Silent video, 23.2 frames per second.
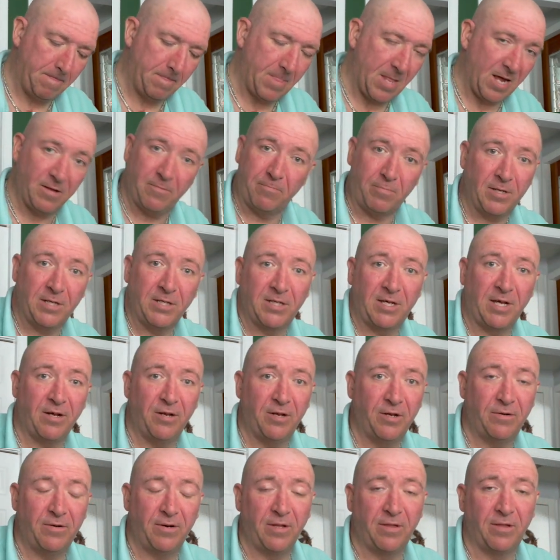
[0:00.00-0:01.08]
And the police can't
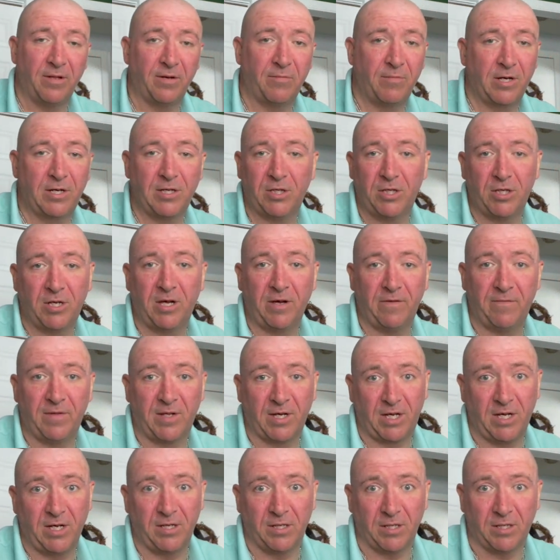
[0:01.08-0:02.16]
do anything because you gave them the
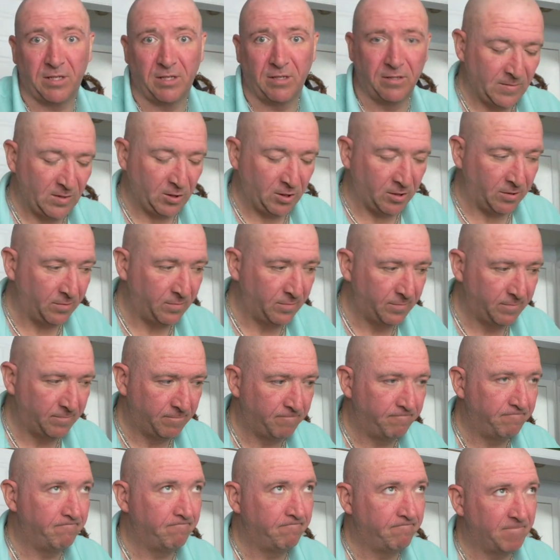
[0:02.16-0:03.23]
keys. So
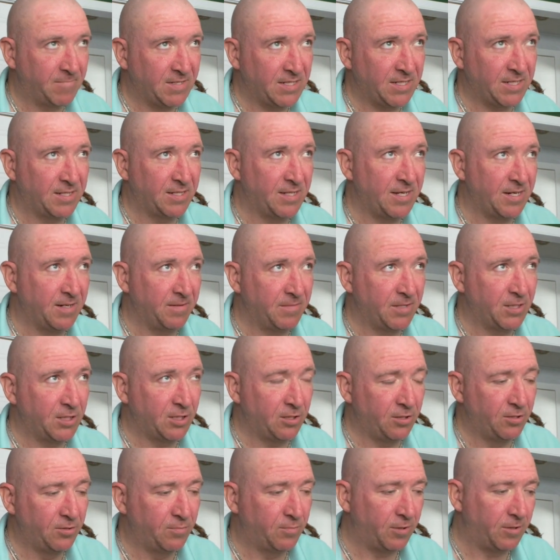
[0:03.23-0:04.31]
it's like that. It's a
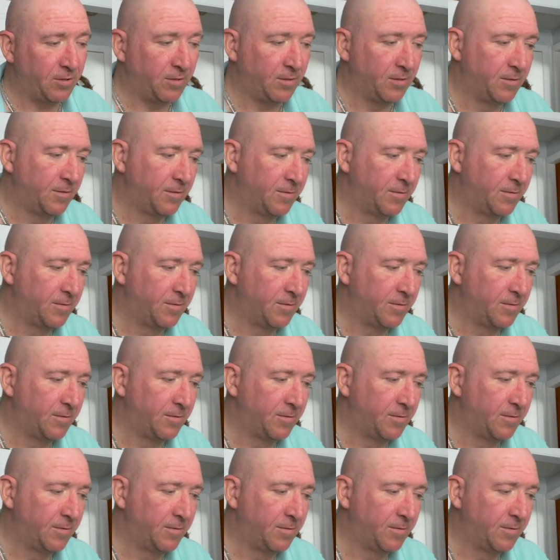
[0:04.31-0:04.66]
loophole.